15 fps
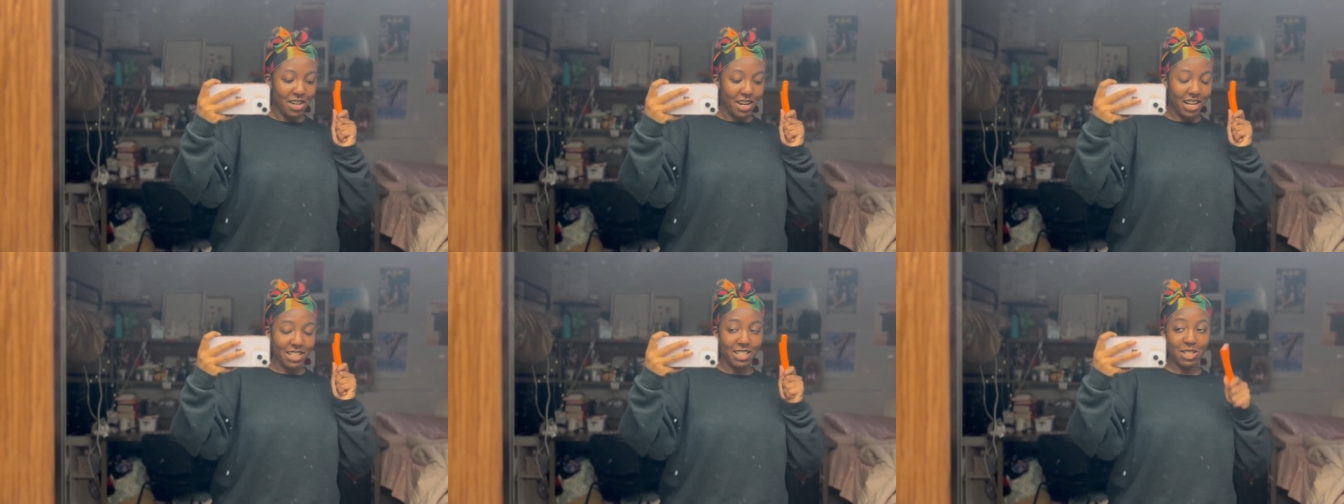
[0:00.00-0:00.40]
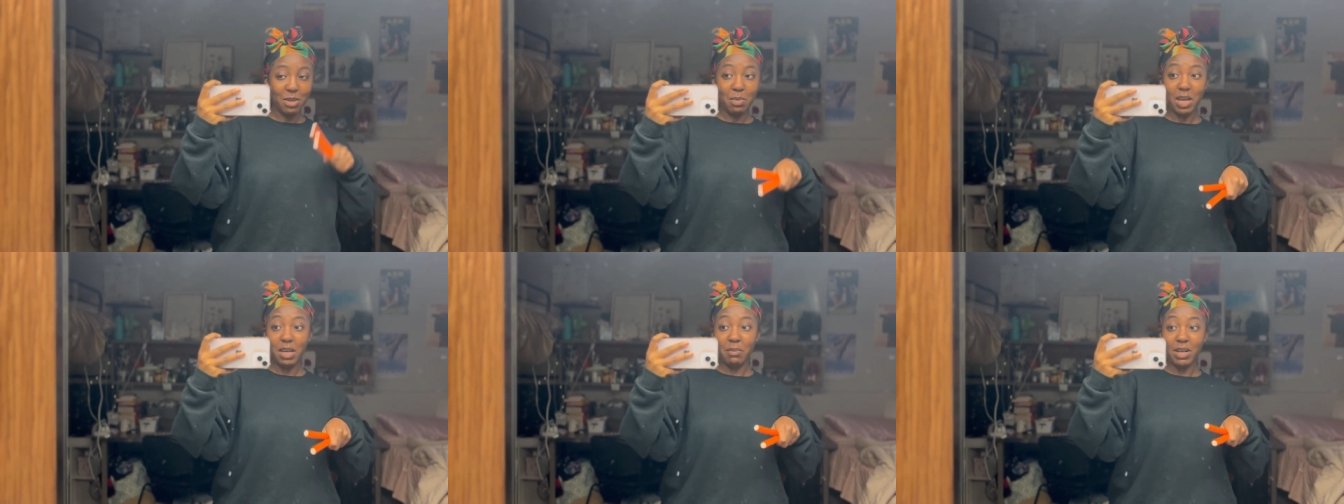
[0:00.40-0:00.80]
I need to
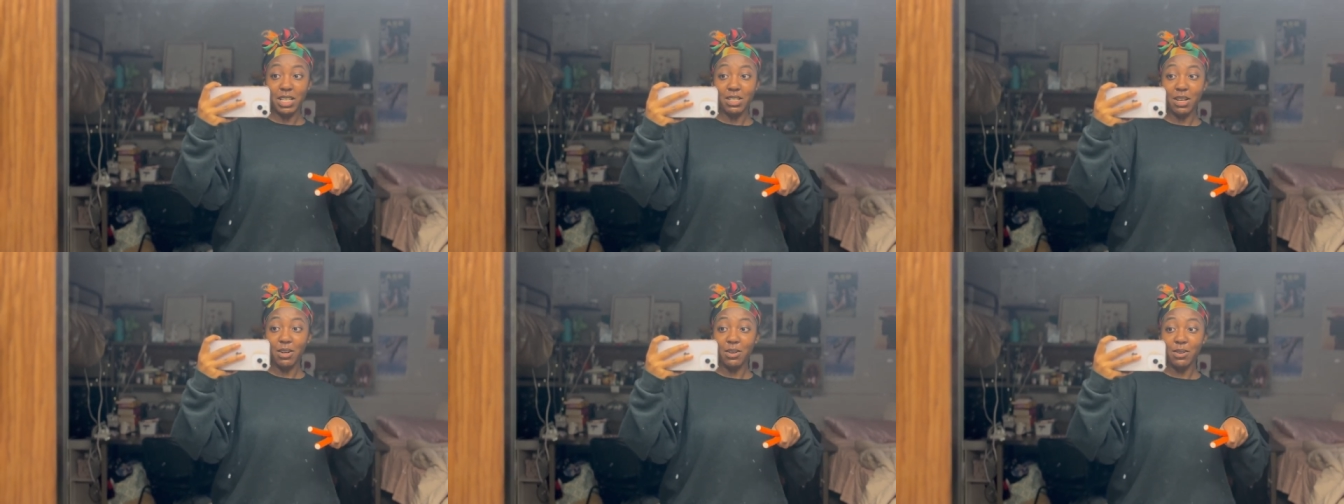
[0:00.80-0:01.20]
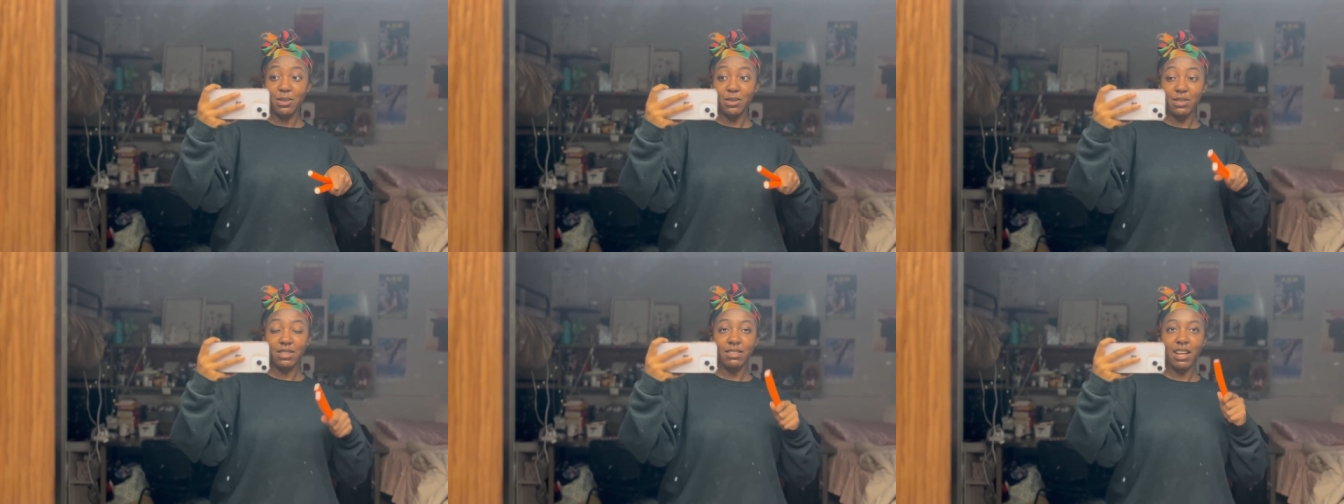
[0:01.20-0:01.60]
paint my
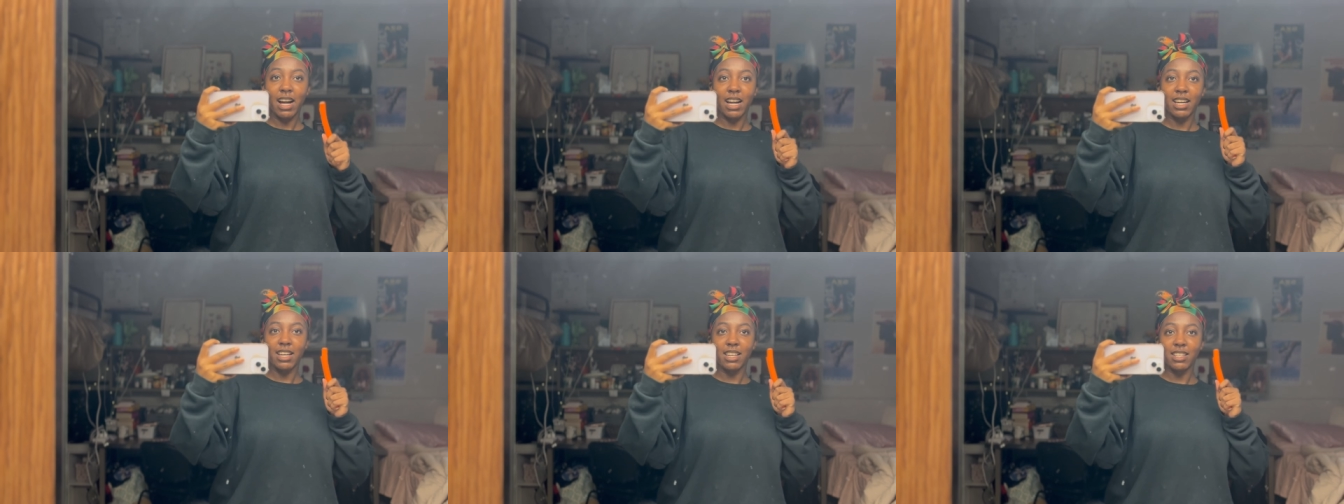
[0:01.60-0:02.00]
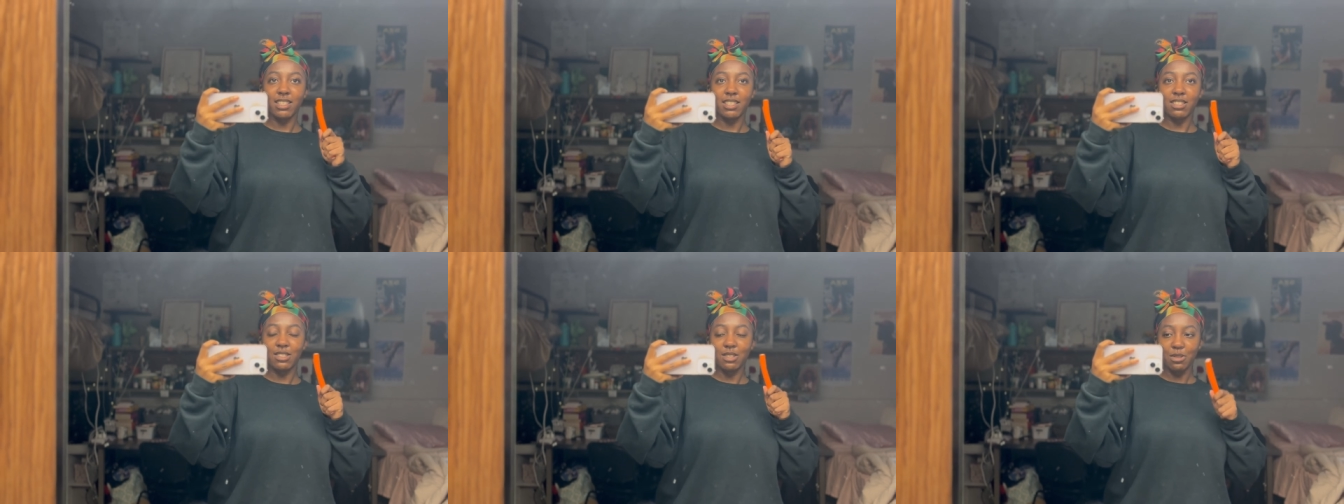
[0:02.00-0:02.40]
toes. I
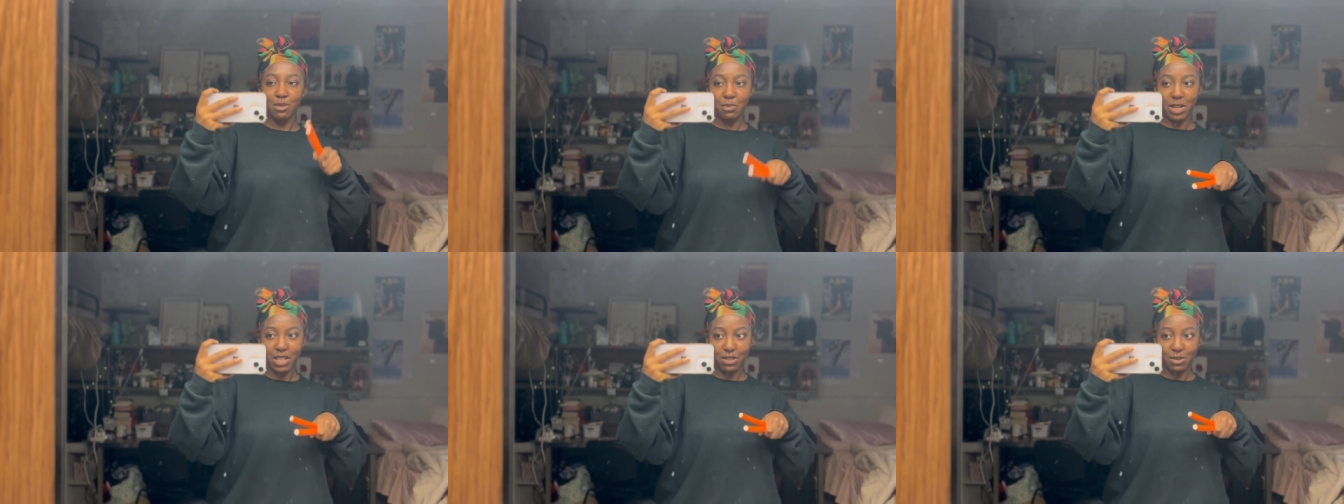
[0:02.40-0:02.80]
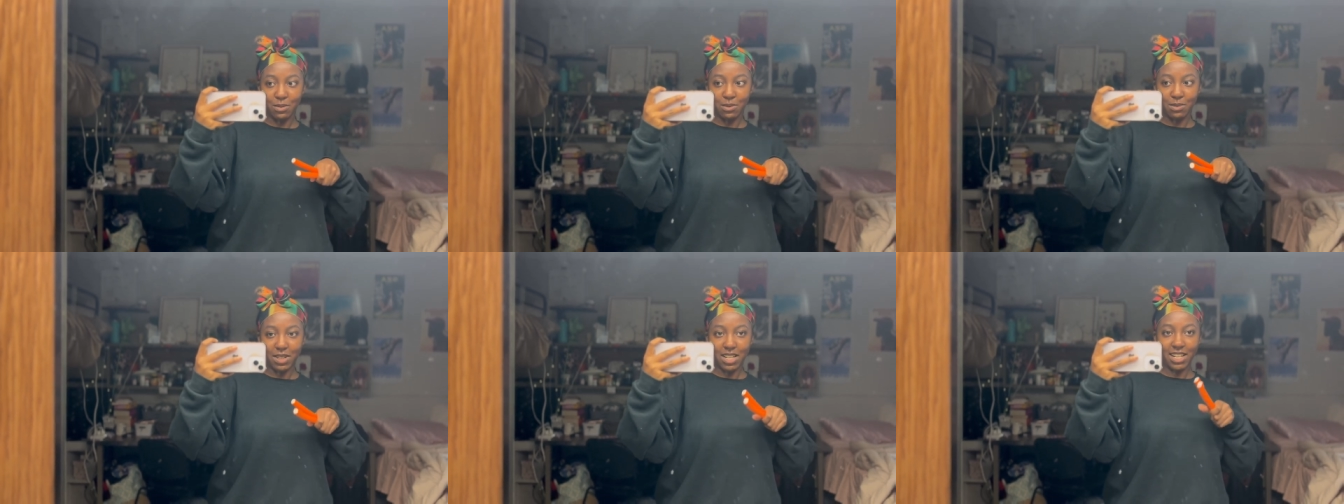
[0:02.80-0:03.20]
need to do my
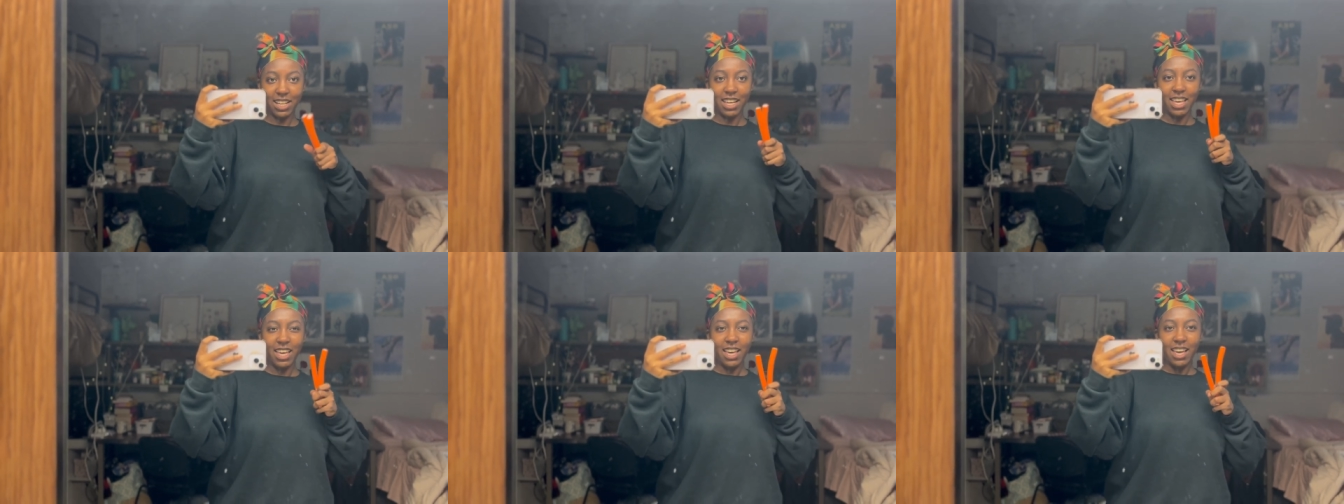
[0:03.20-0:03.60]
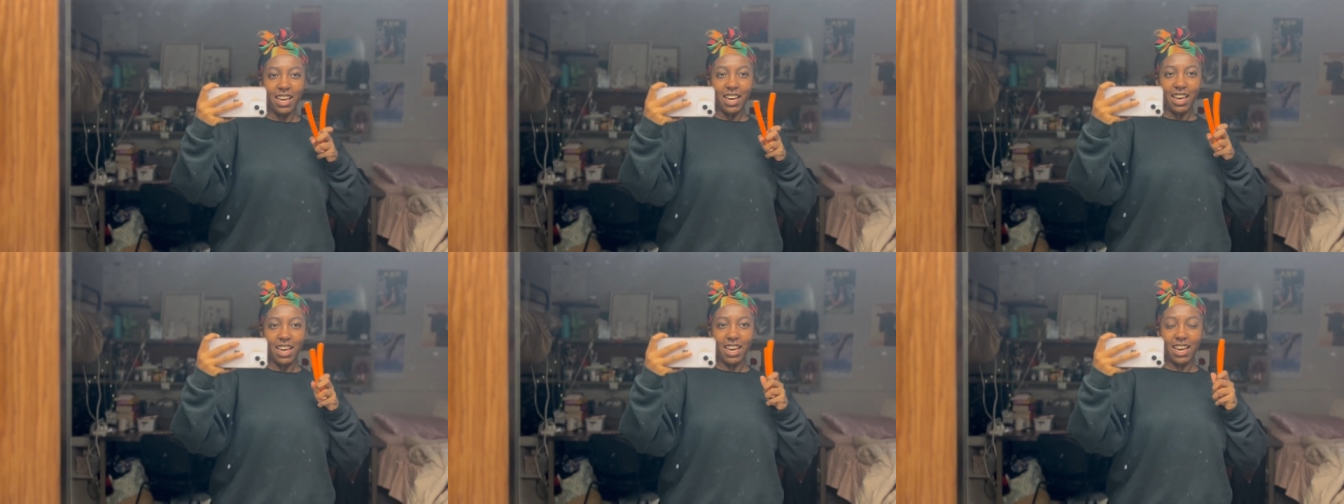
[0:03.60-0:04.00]
schoolwork
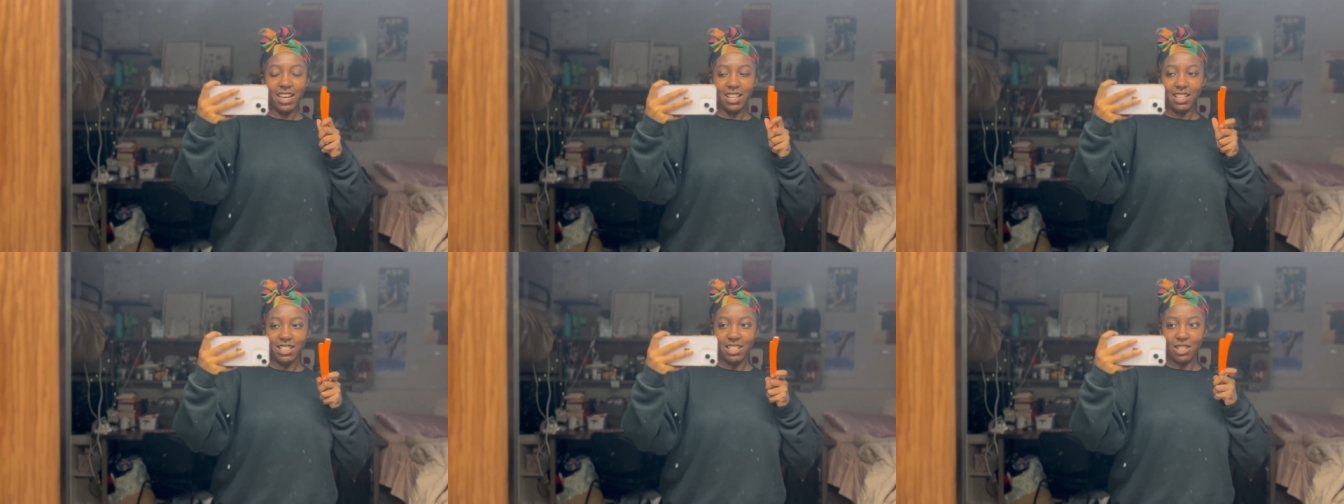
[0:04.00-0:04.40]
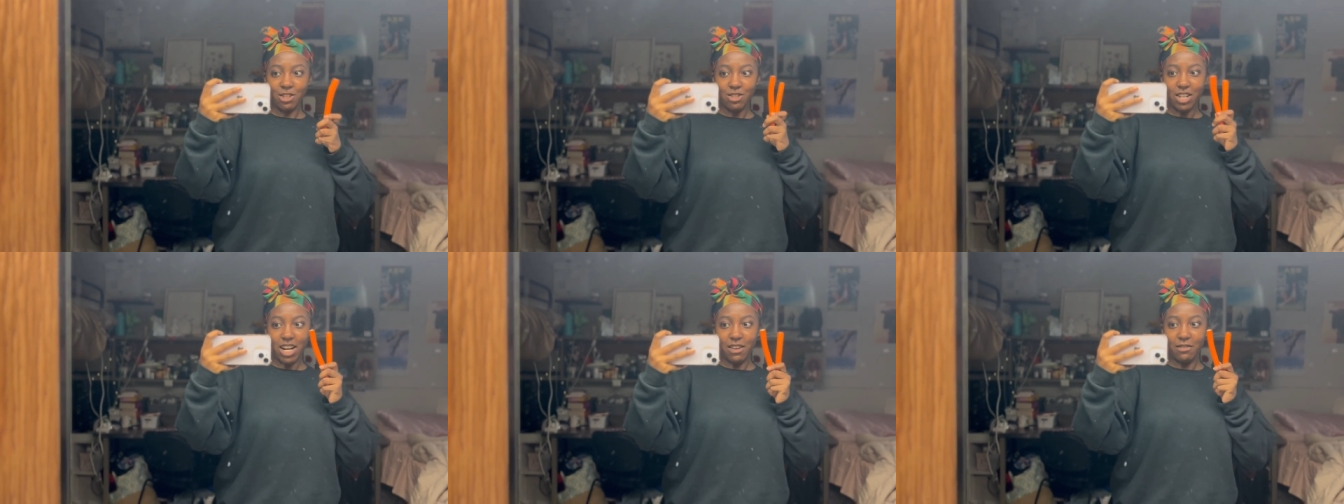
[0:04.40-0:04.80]
and I need to
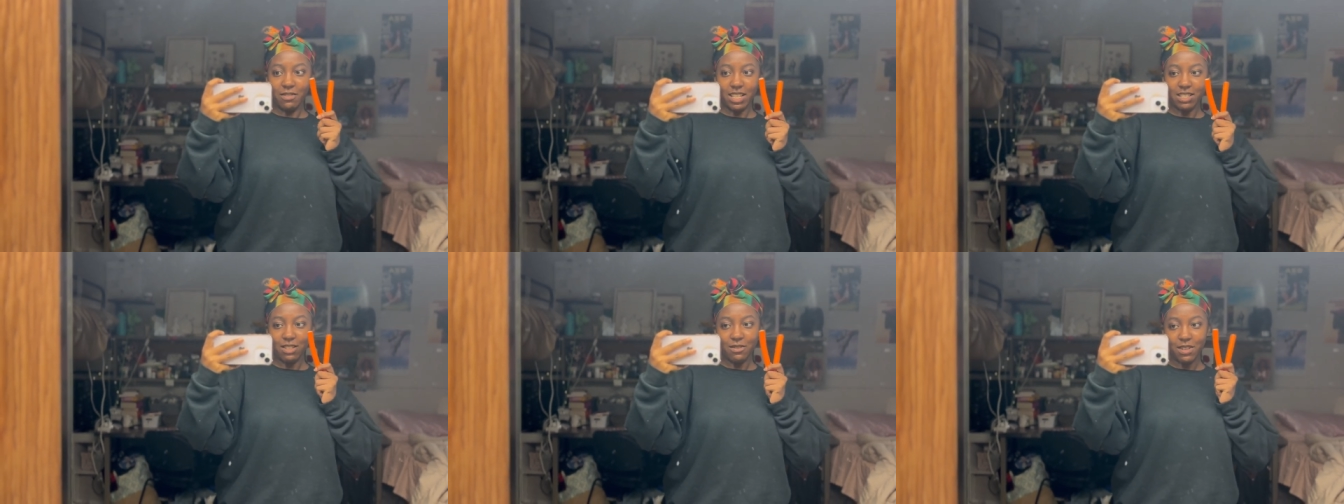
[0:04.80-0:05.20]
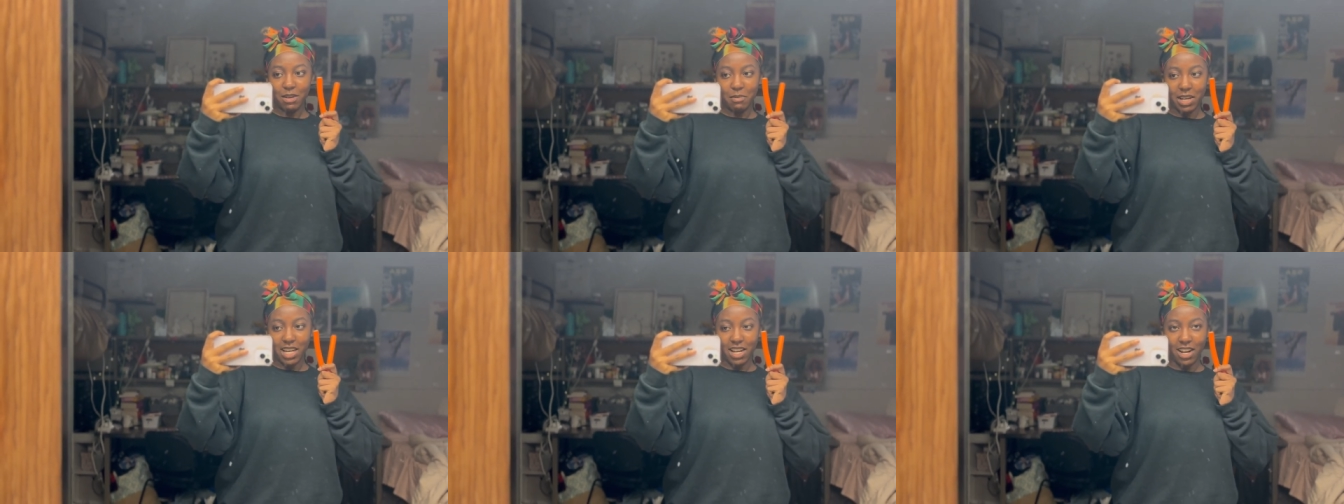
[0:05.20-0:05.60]
try and flexi wrap
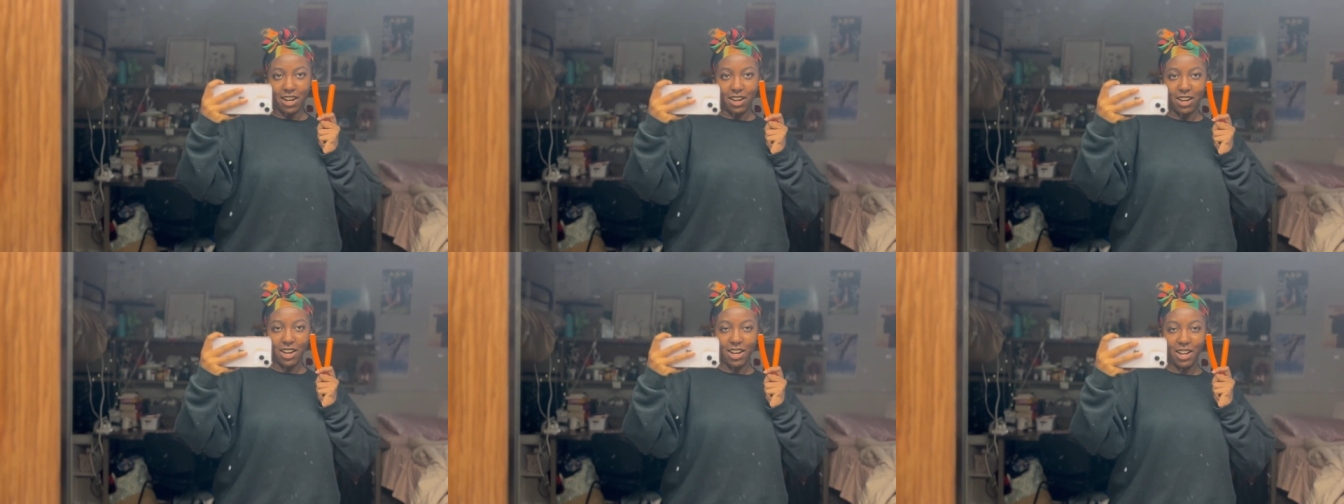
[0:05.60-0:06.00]
my hair.